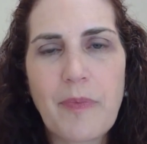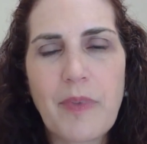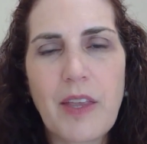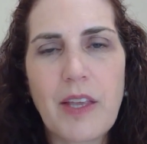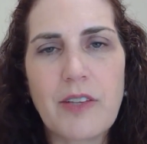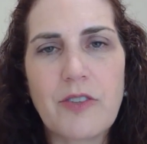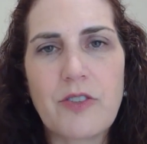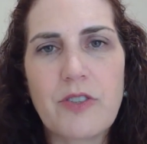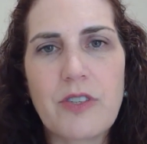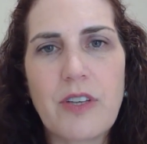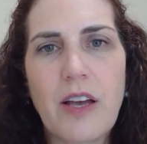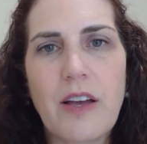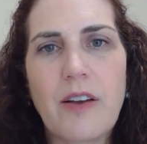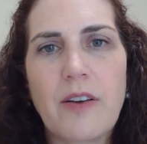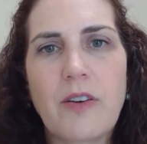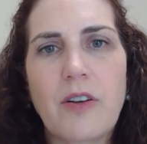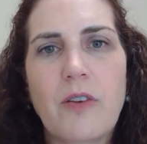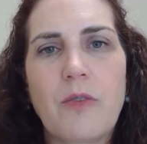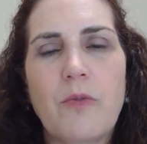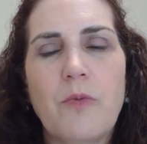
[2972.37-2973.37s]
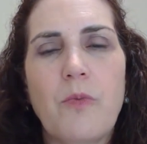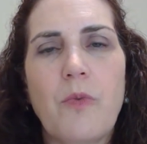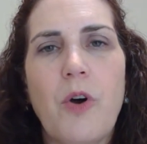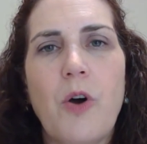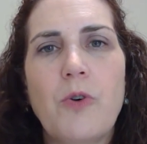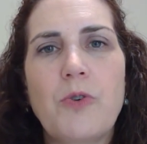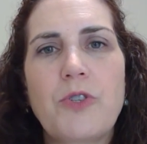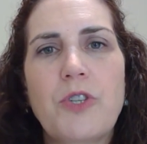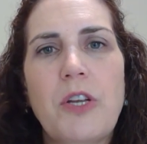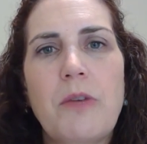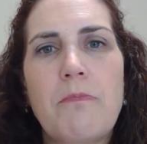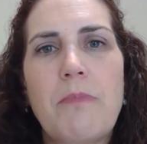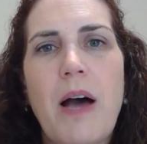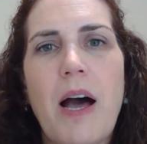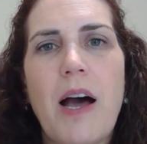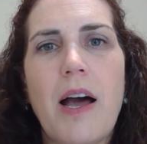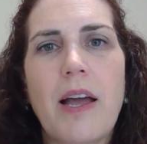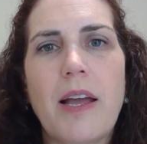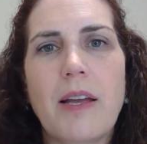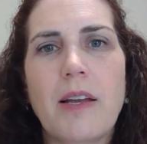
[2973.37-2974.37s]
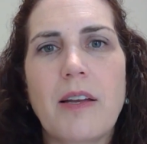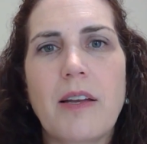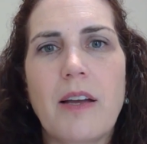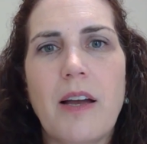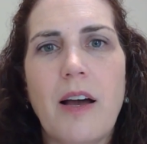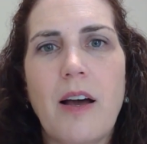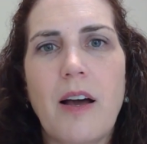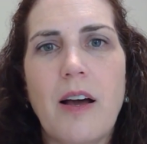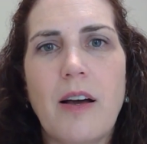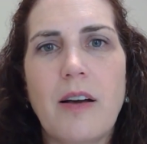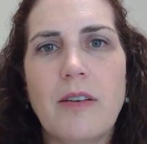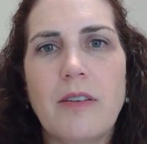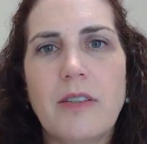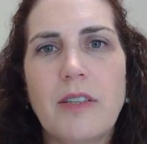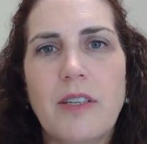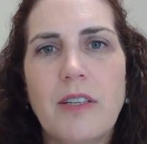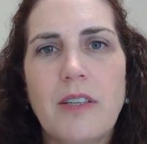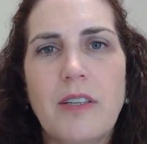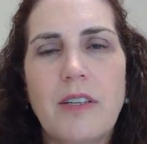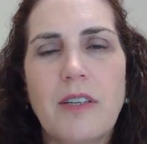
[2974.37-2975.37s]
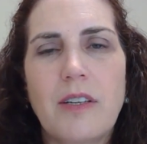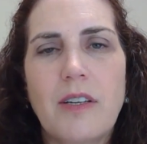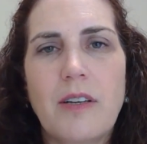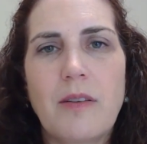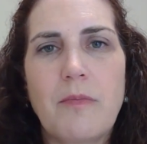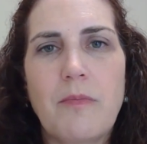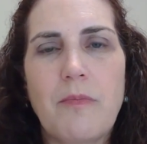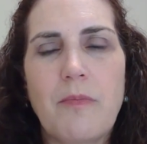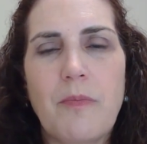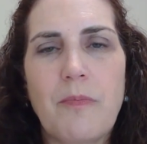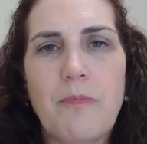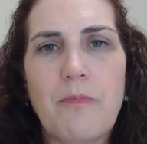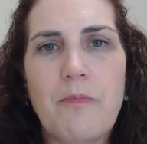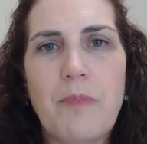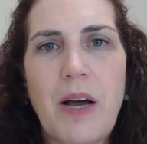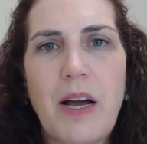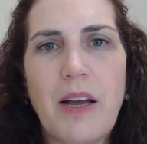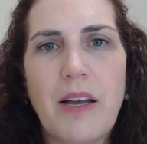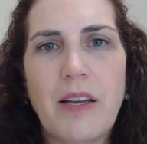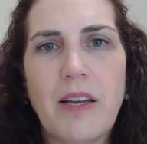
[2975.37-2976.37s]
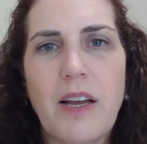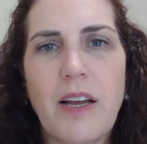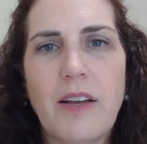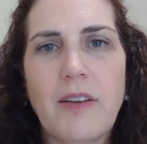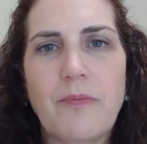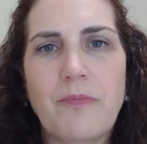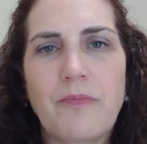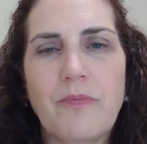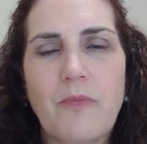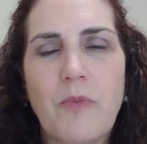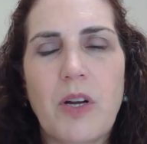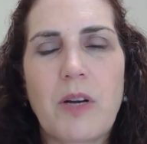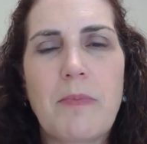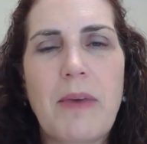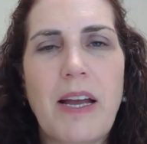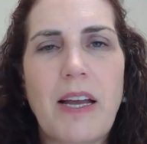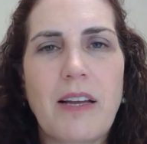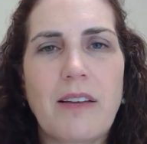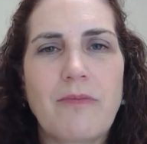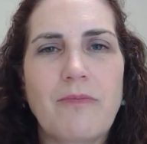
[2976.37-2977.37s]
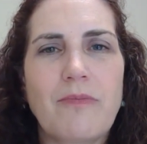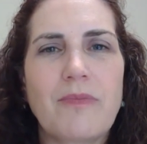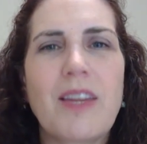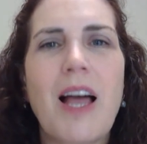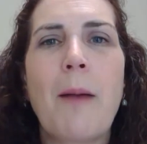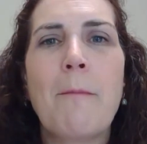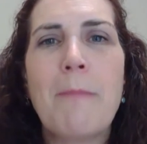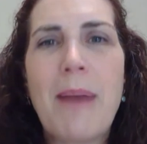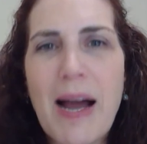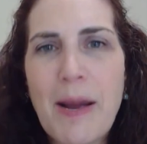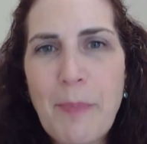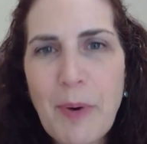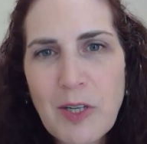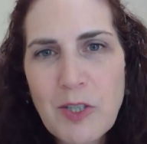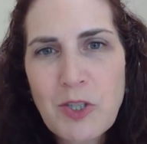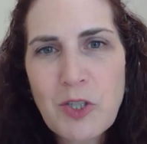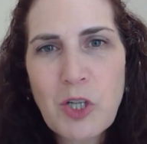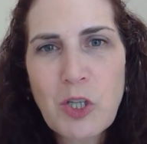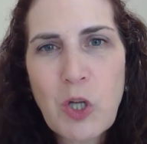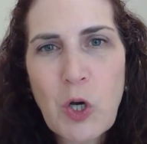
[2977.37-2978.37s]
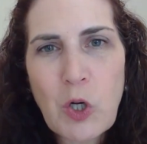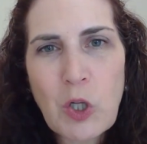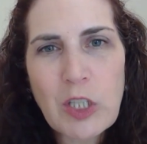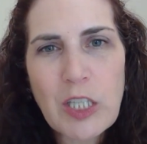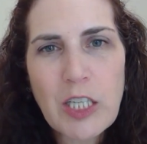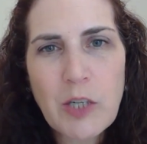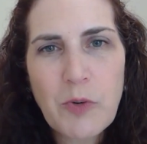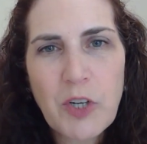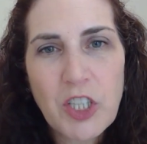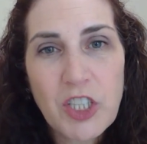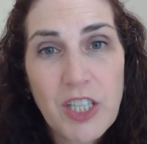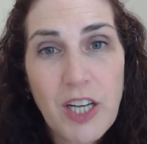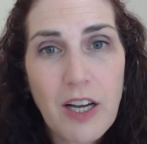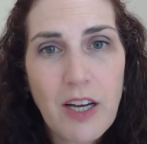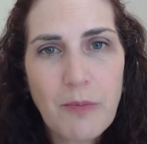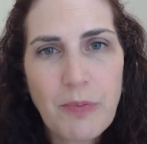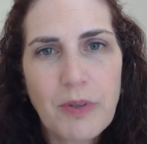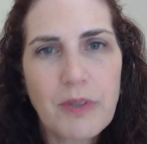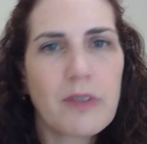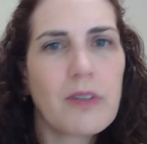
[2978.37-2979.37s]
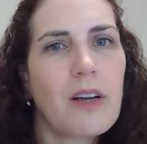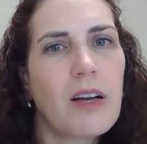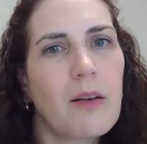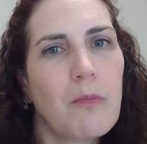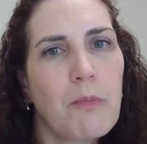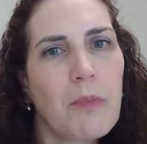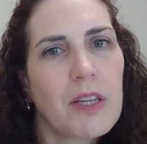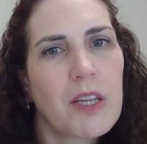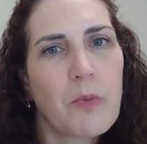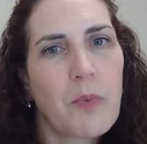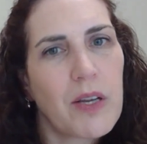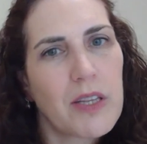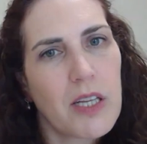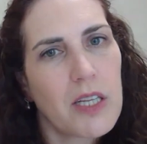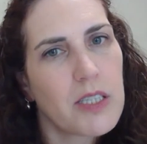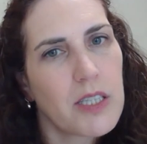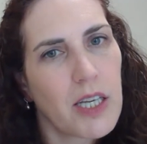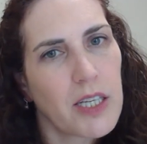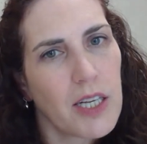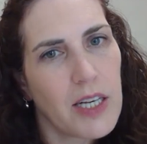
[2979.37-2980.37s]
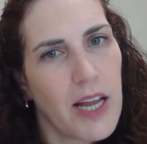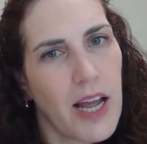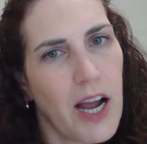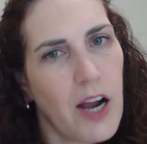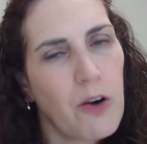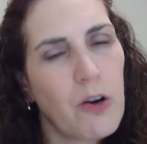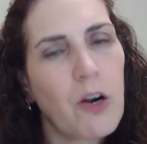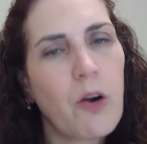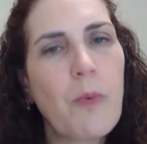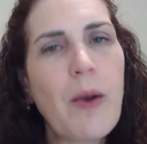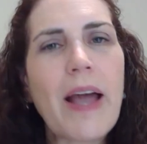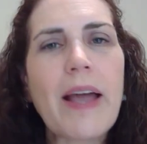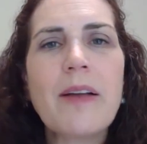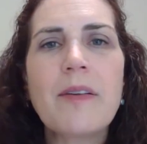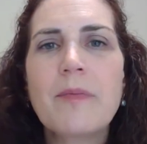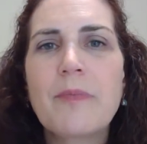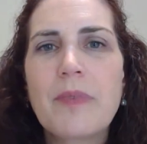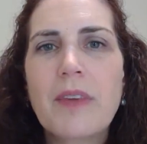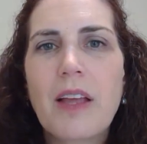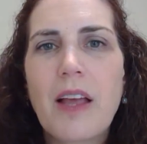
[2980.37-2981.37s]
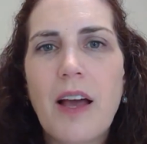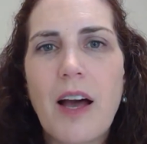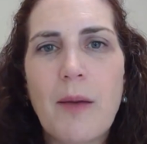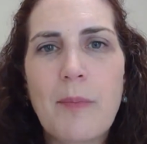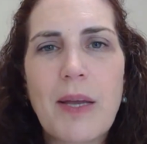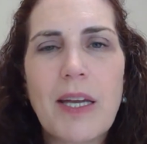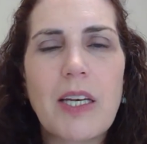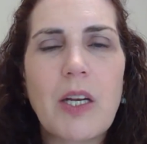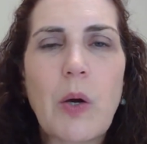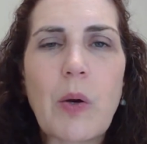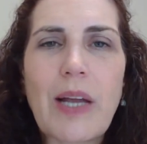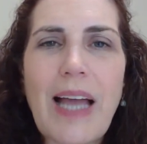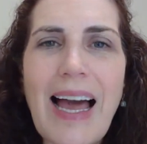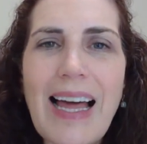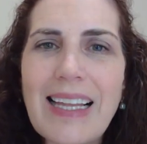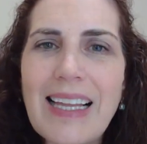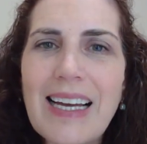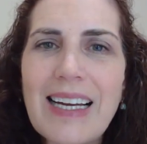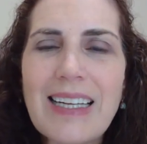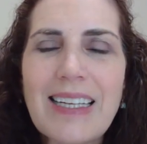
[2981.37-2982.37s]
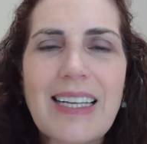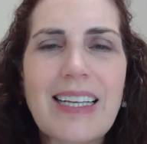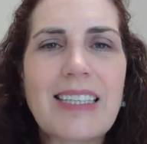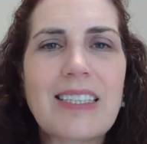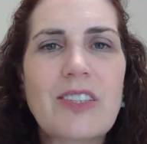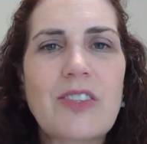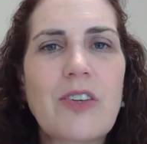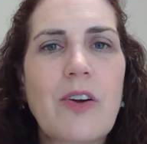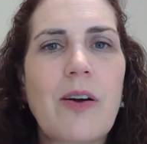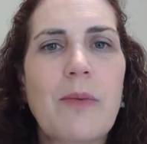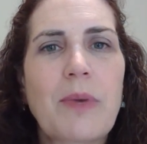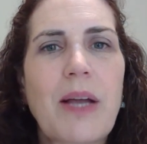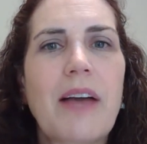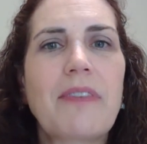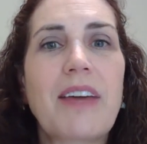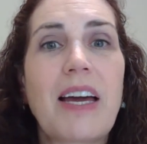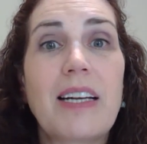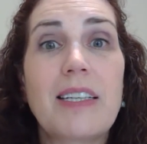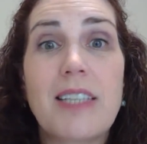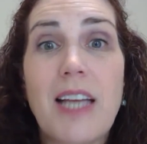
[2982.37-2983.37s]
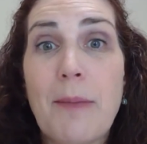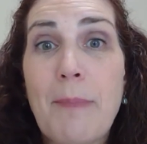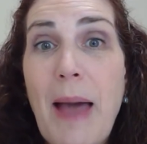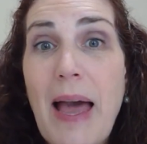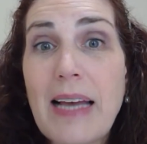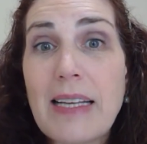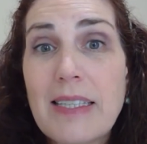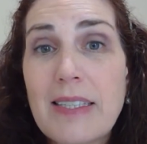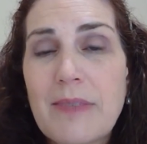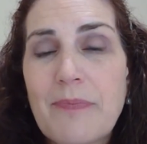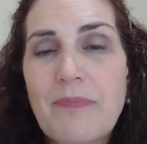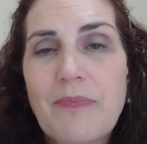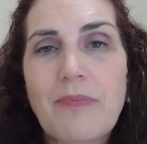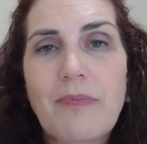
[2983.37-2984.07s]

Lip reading: It's hosted by not my personal local Lila workshop, but the one that's an hour away in Ocala, and so I've got a day pass.